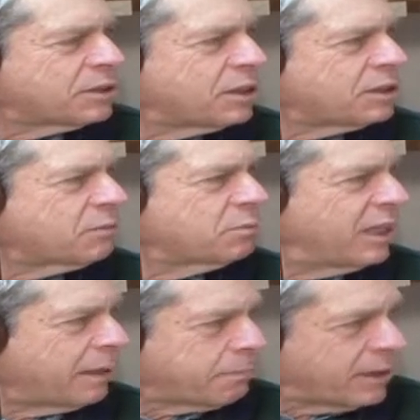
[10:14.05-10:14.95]
just
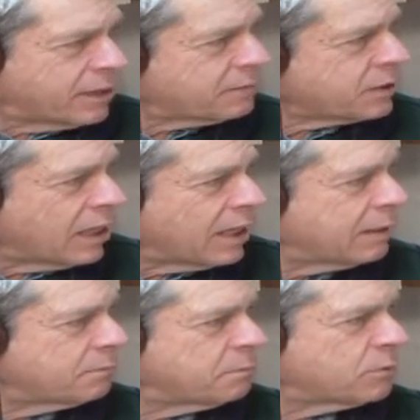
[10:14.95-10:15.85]
we had plenty of
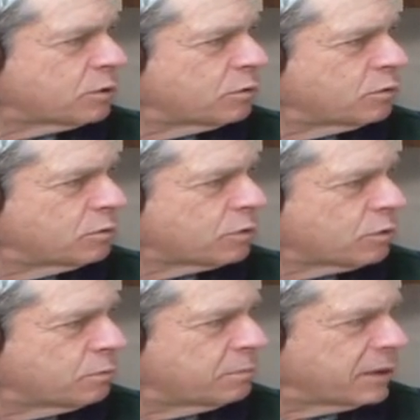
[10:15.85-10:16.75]
time to
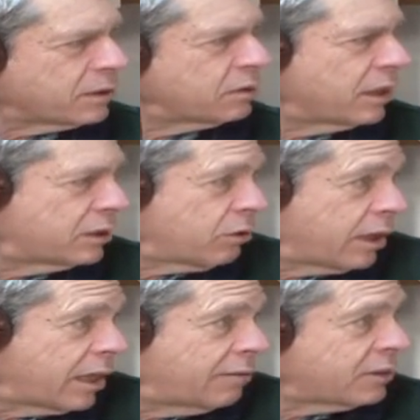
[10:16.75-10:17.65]
build it. So
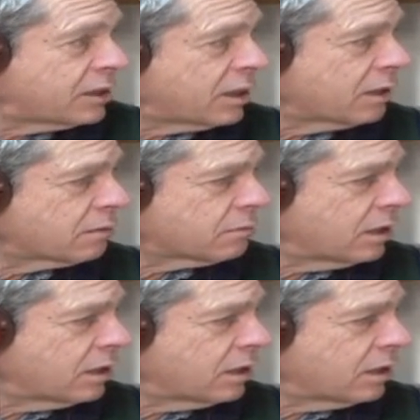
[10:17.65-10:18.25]
they gave us our